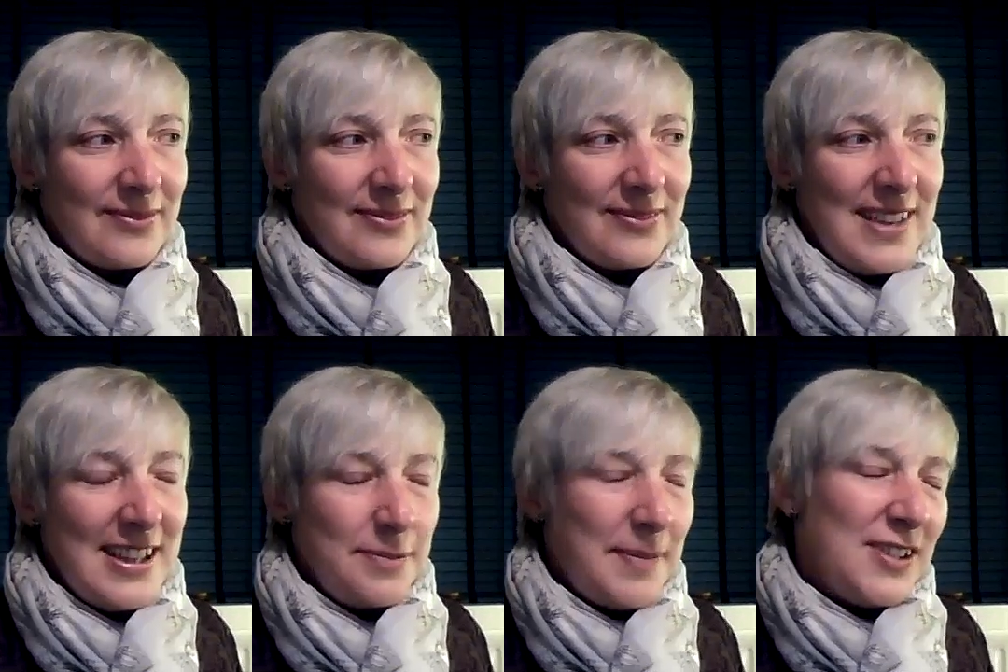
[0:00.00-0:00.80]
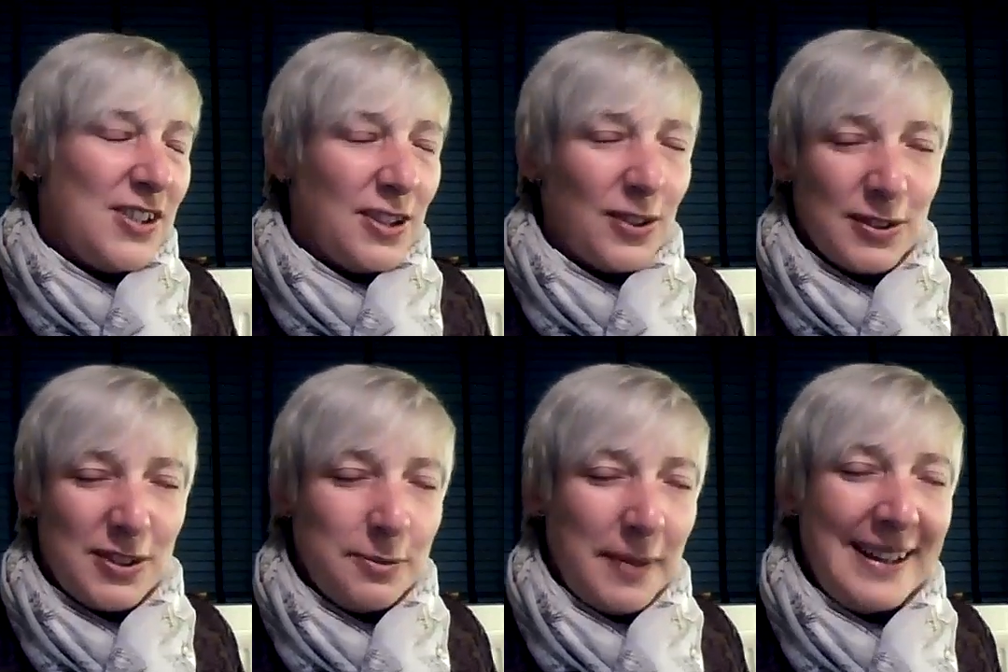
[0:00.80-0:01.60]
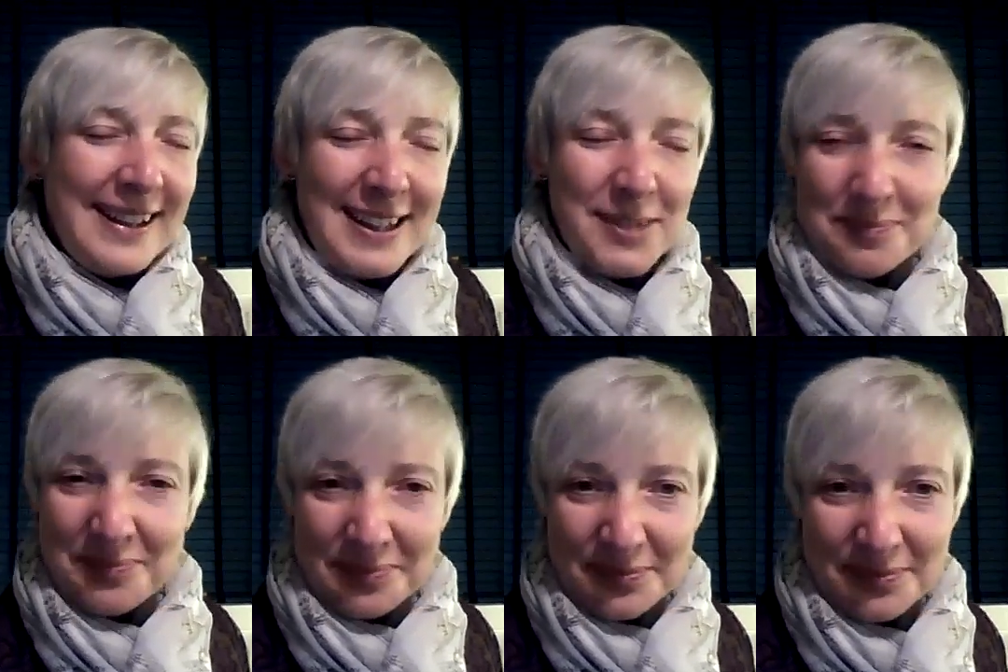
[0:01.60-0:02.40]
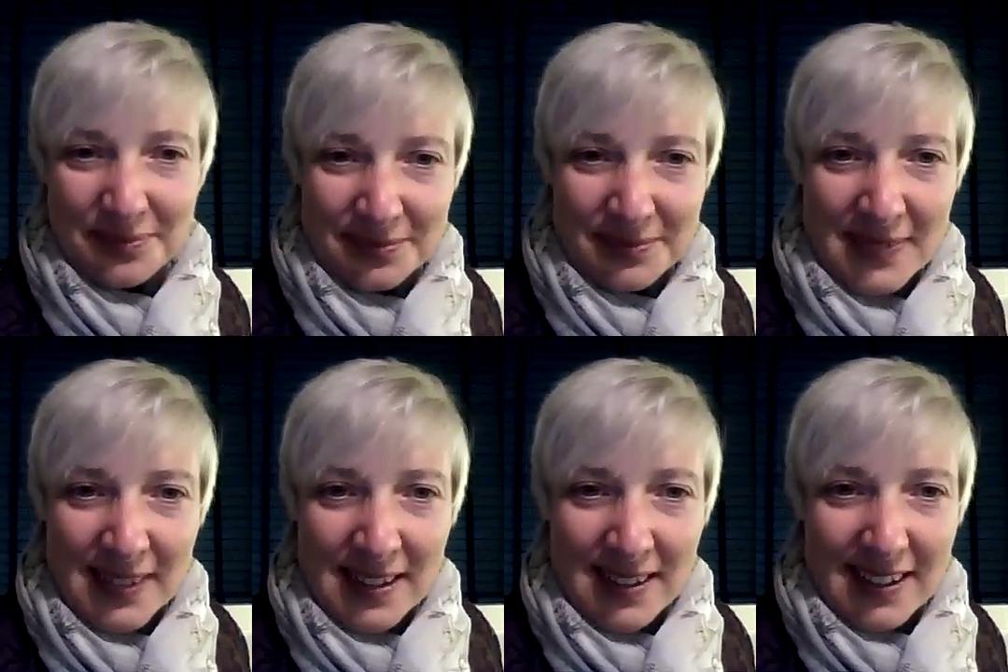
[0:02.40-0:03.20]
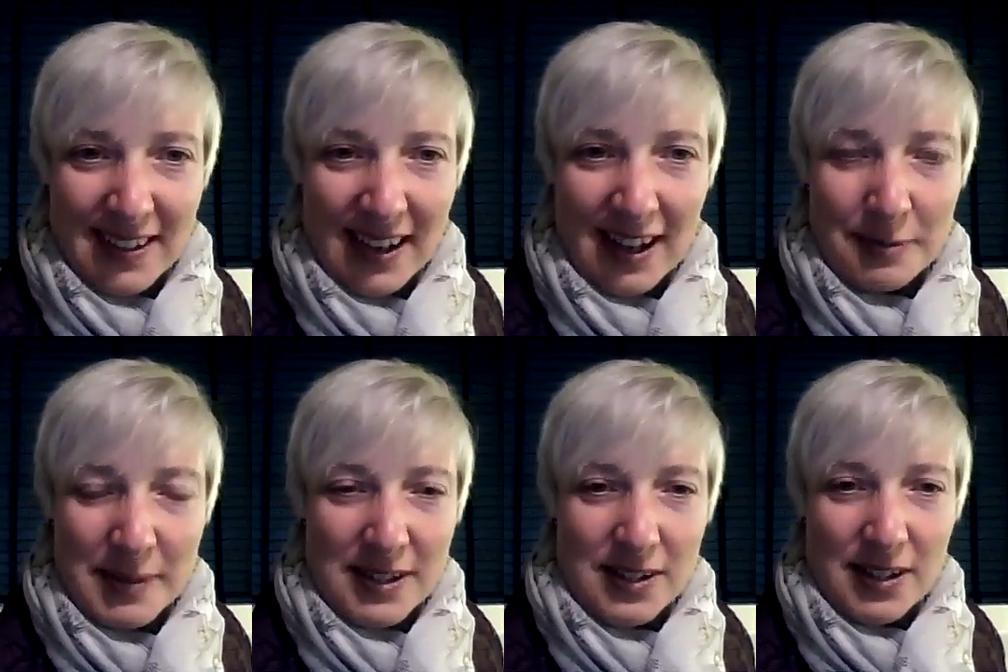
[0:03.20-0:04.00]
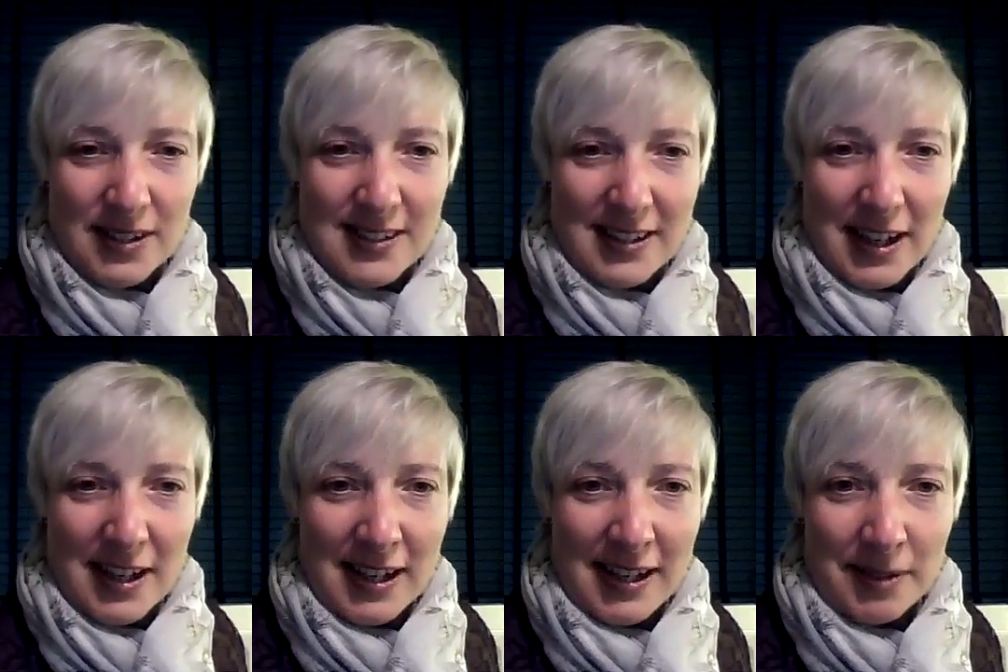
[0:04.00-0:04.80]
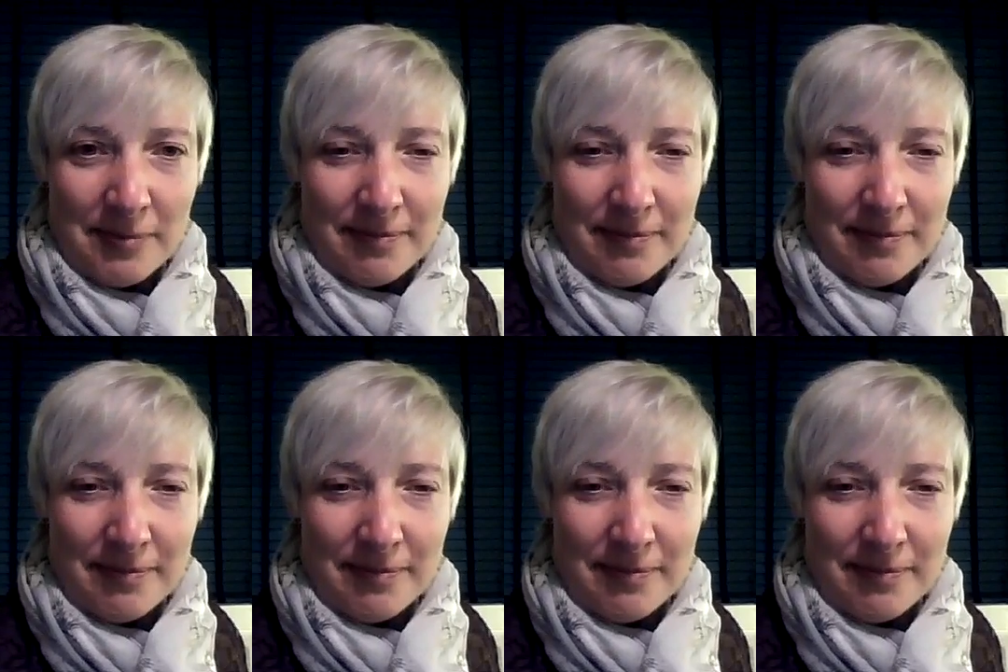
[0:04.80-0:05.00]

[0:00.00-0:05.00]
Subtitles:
is magical to many. It's just a